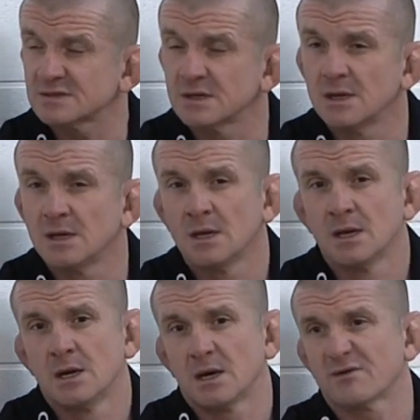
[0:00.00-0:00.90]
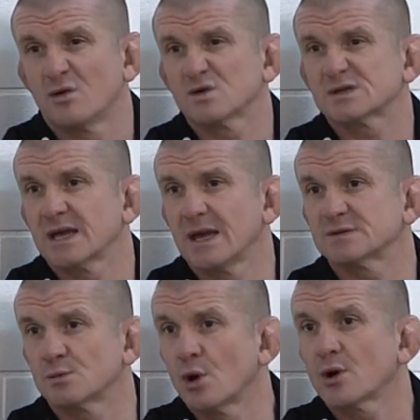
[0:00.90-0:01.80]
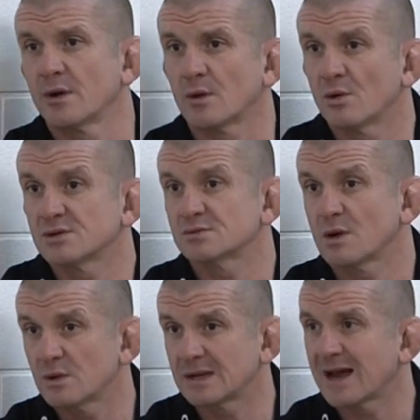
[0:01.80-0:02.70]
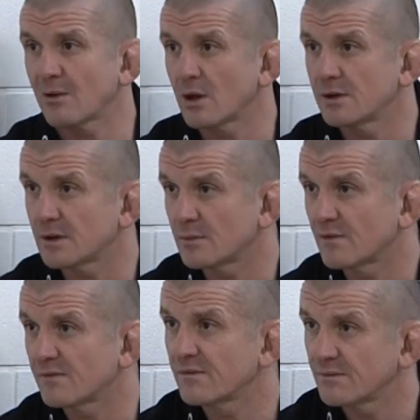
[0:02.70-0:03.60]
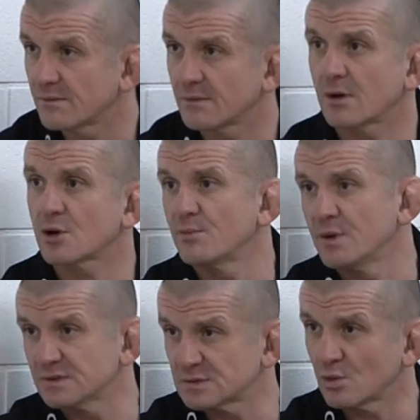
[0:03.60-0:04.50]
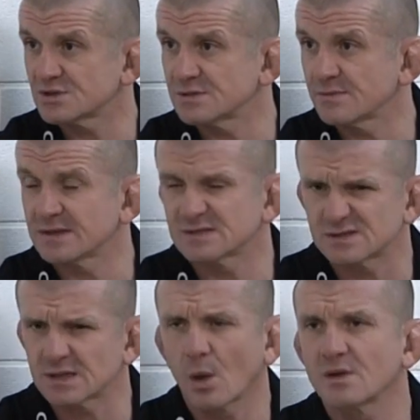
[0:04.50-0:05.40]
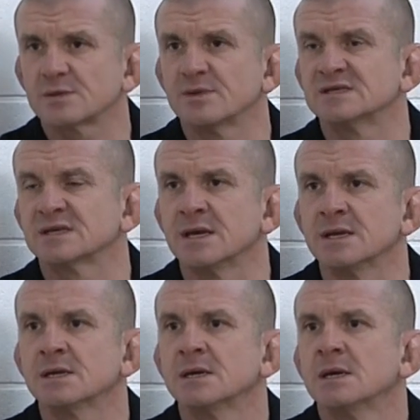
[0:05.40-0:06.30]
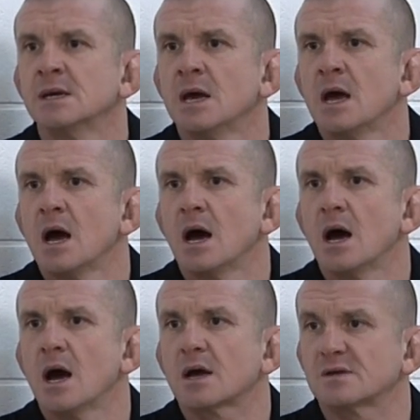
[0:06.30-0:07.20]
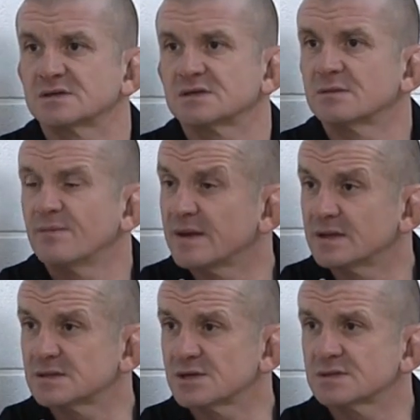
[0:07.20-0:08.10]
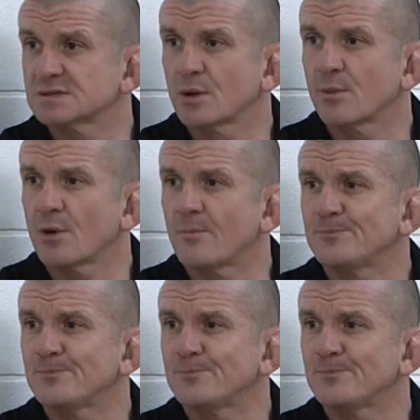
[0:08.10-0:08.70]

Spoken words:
And of course the games we're not going to watch, well, we're downloading them off our computers and watching them there. So there's a lot to be seen because there's some big decisions coming up.